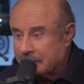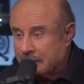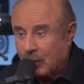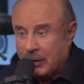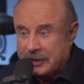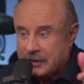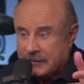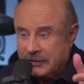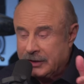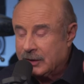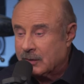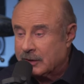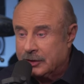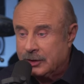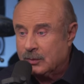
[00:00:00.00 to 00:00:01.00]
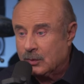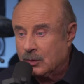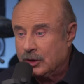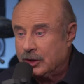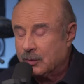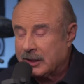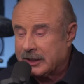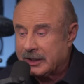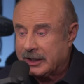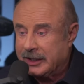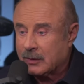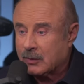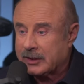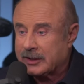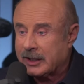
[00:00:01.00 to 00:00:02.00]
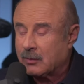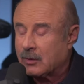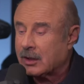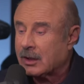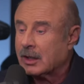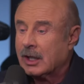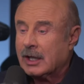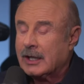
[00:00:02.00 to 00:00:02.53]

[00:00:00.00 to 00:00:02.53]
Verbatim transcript: points of view and you you went to hear what they were